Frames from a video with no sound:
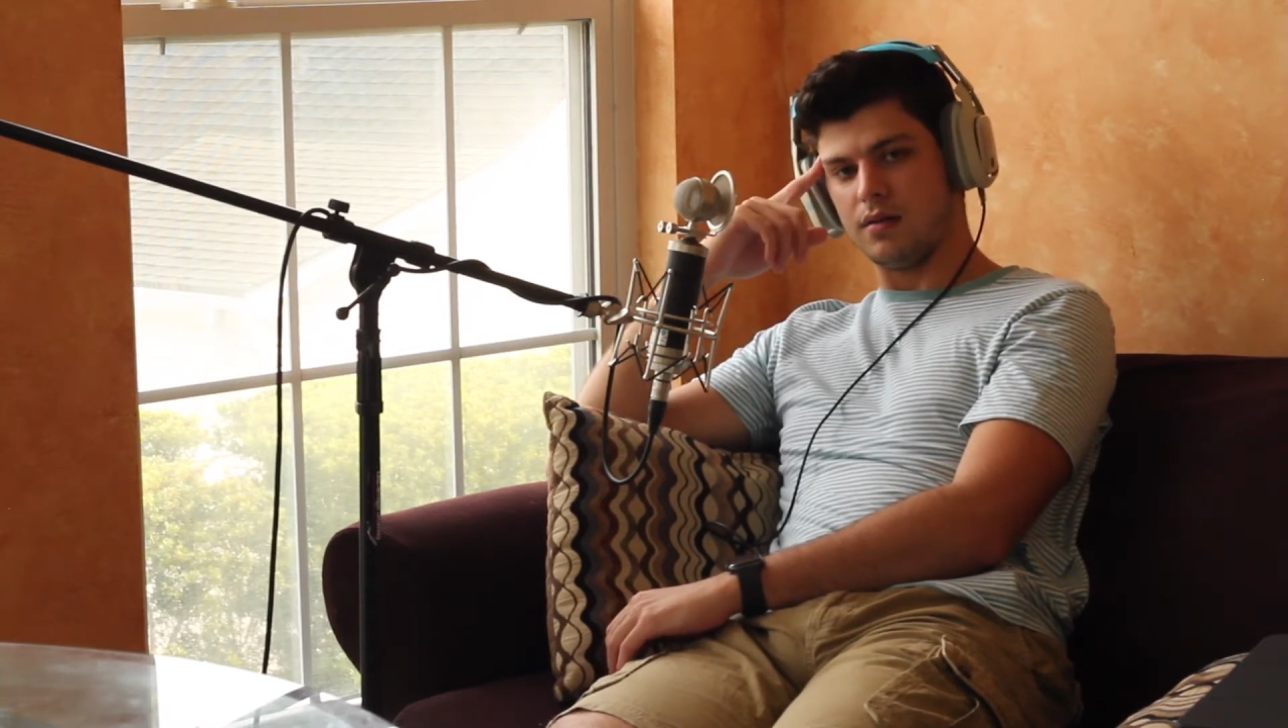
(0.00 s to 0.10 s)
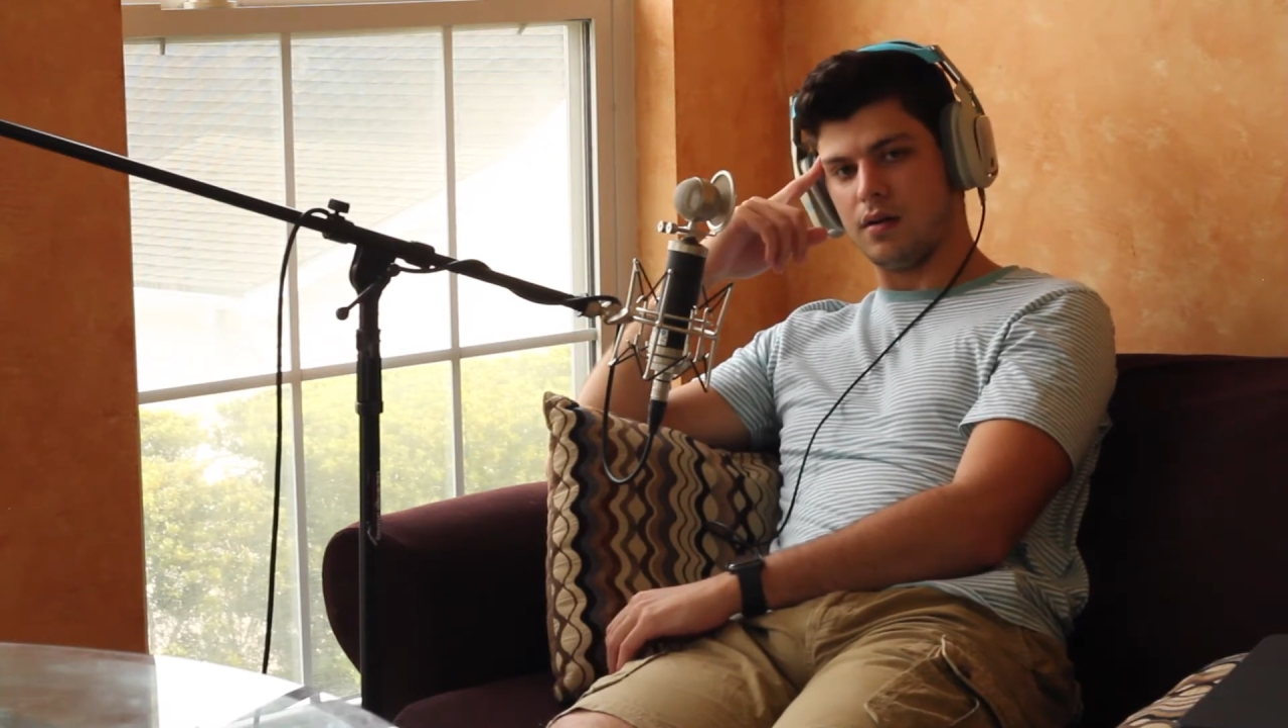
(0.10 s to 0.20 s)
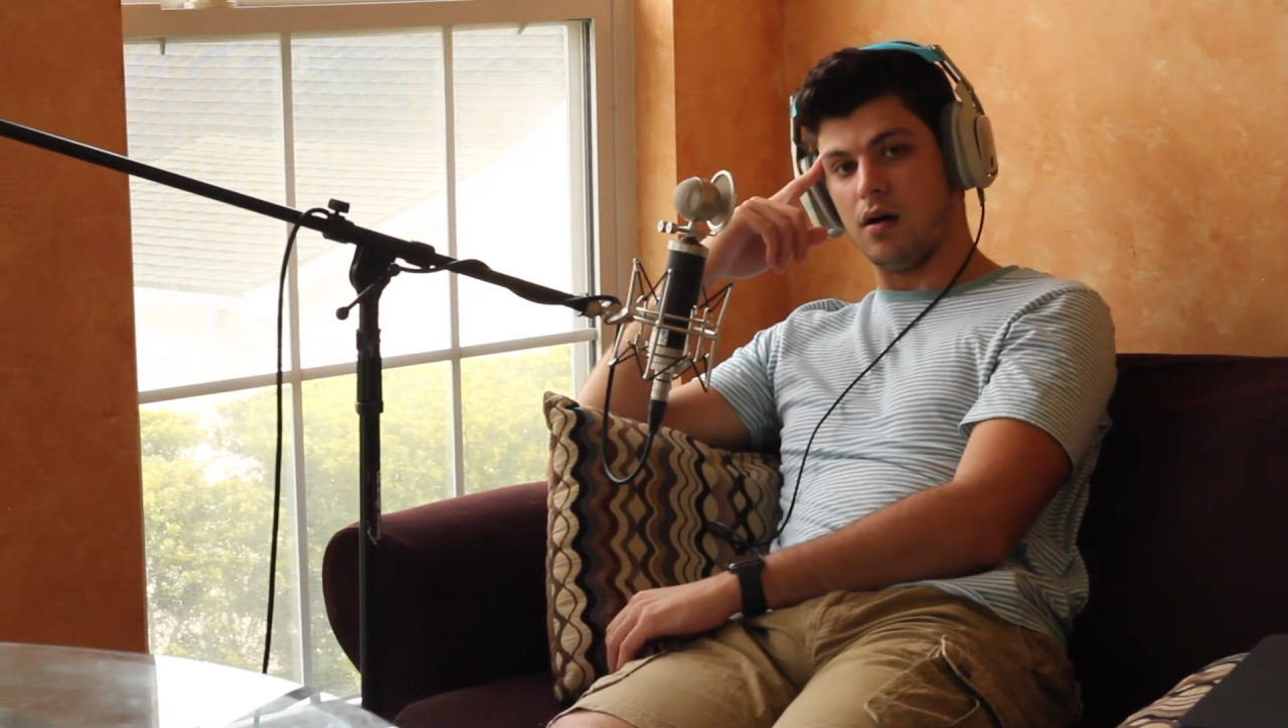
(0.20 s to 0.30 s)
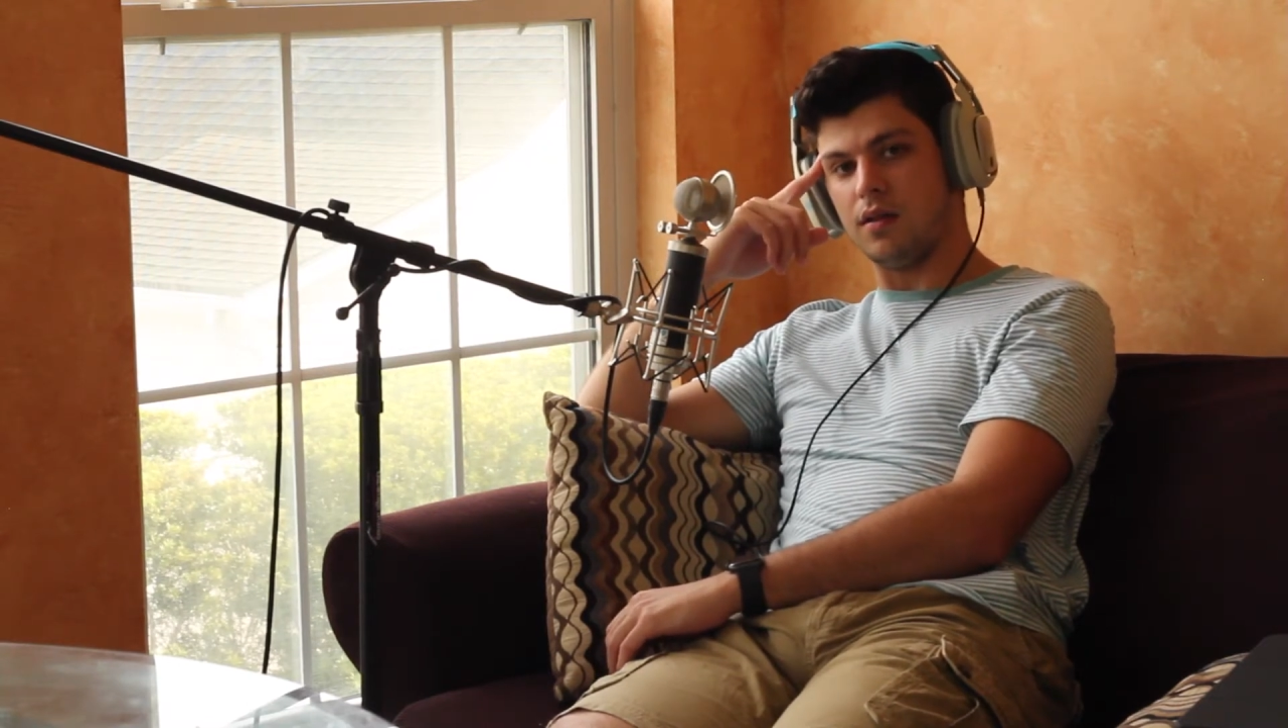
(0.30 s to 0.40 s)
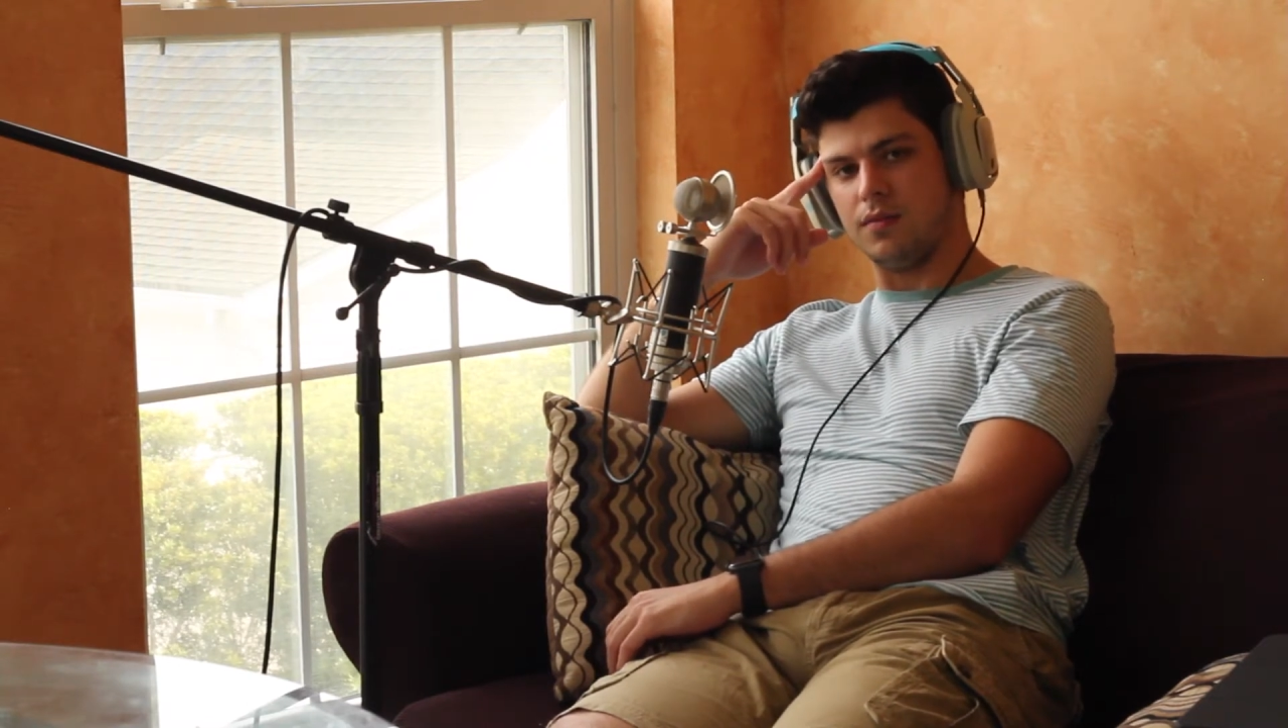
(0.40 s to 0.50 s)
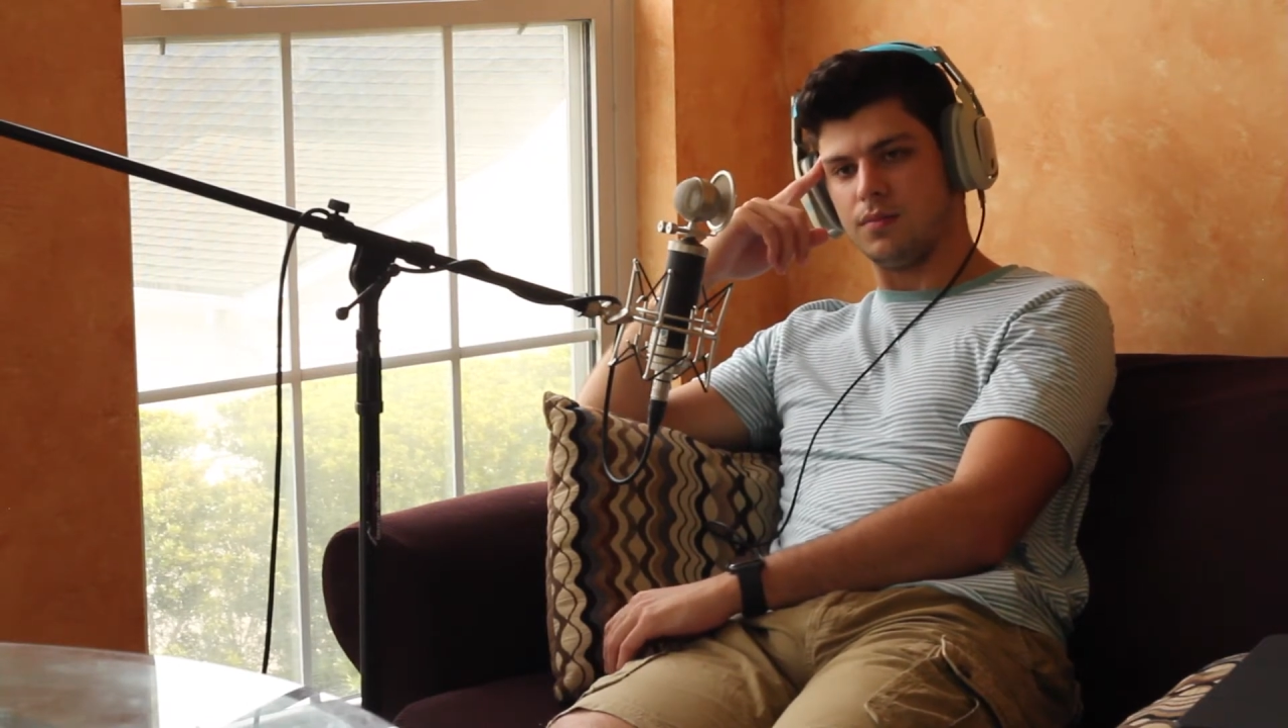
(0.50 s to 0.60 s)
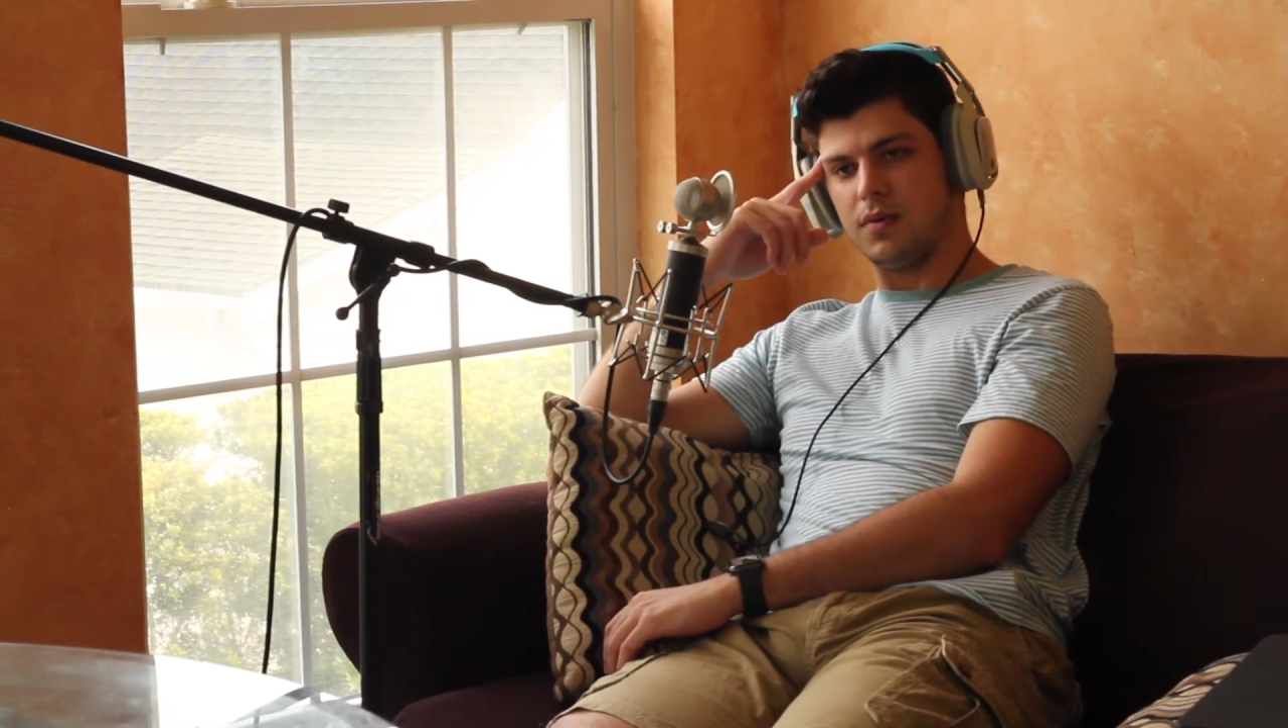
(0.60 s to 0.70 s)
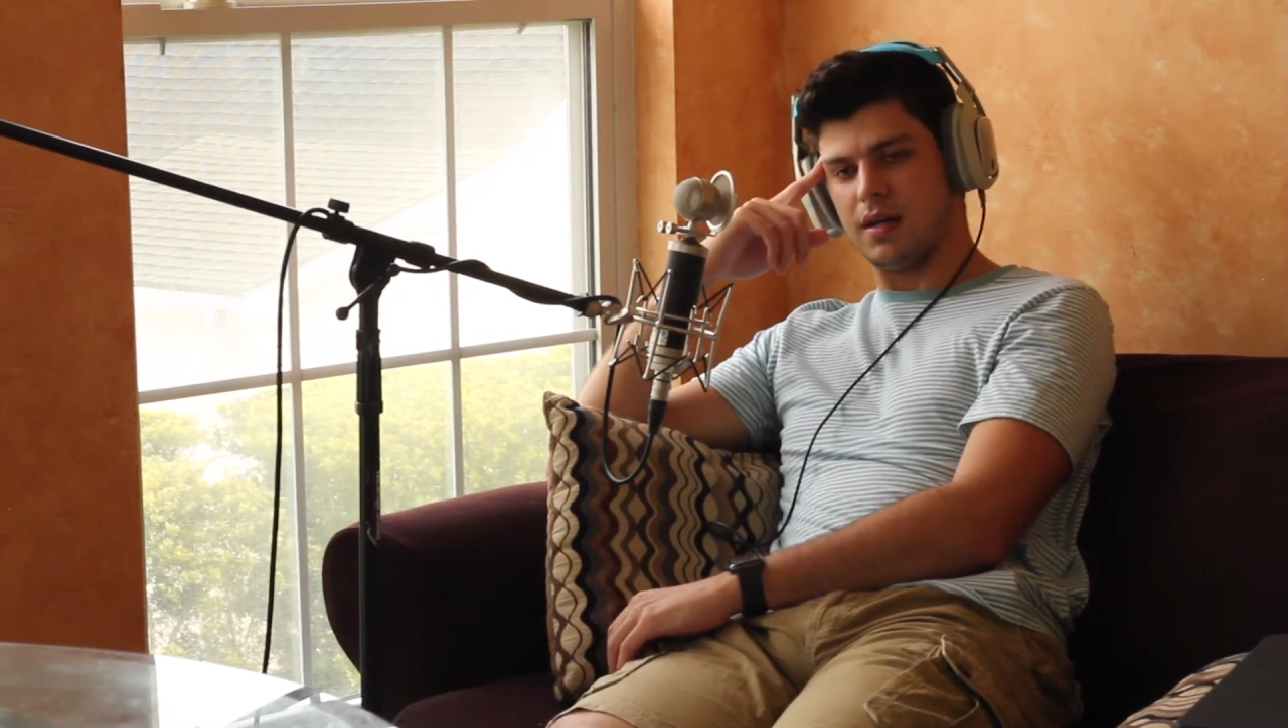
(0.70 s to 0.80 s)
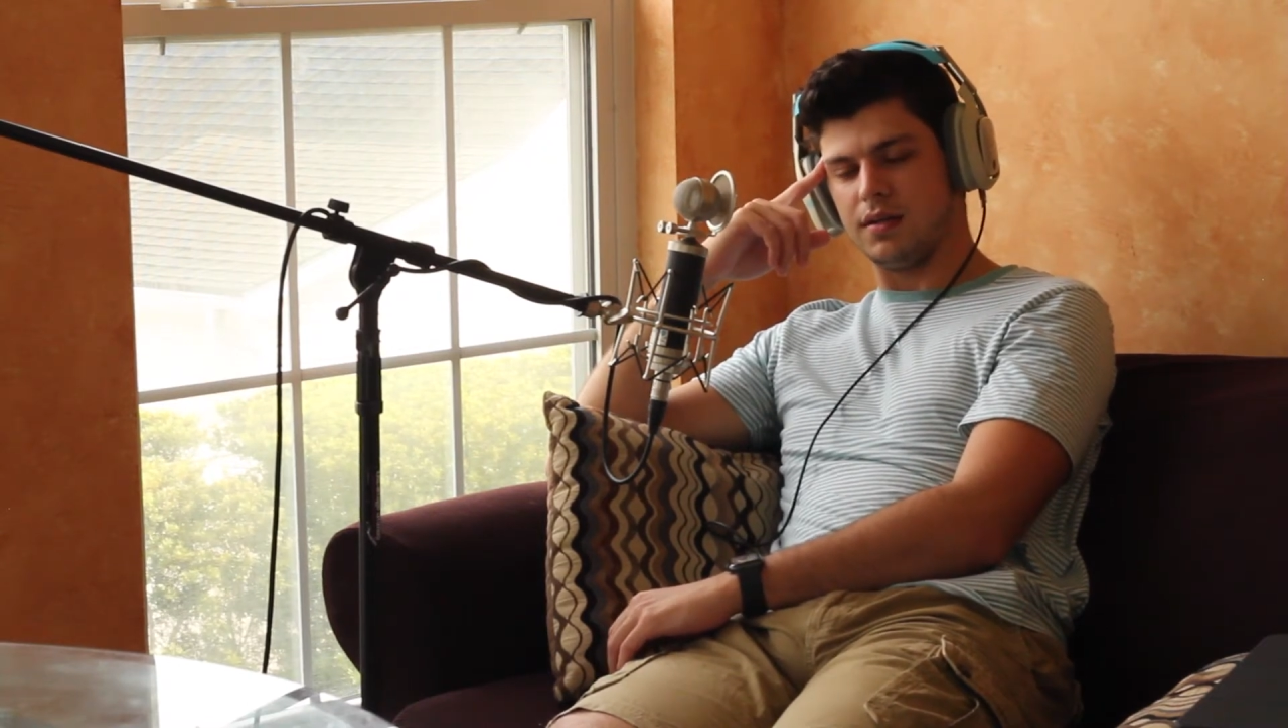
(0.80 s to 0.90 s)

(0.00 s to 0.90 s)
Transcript: all of them had